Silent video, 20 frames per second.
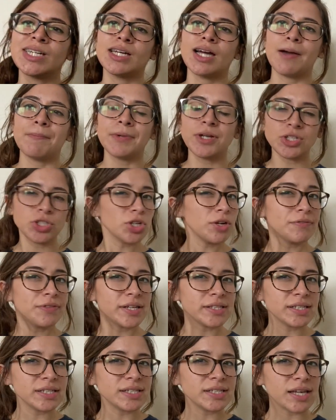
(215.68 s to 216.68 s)
I'm not sure if
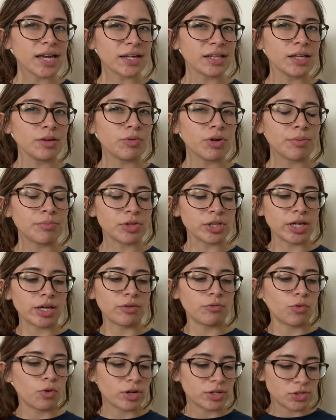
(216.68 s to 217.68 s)
that's exactly what I'm
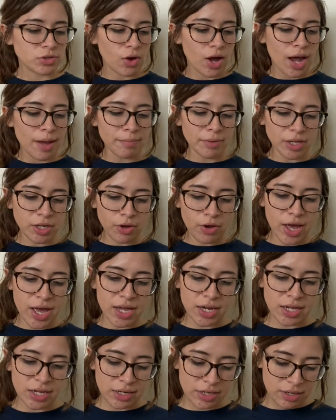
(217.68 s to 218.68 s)
looking for. So I'm going to go
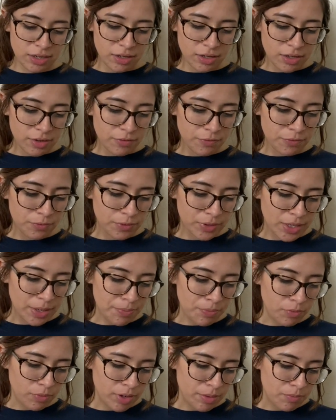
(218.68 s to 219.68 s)
ahead and
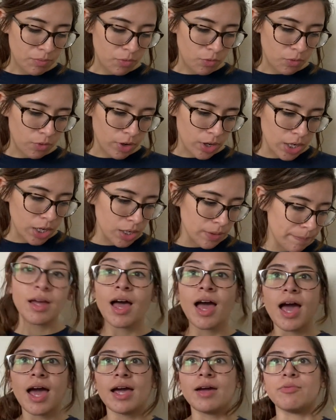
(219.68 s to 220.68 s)
flip one more.
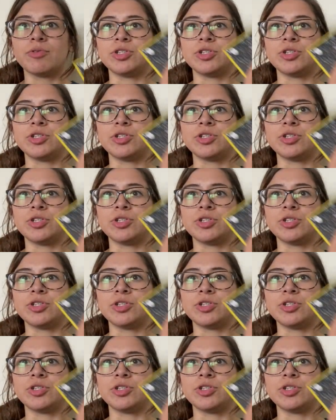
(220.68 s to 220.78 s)
And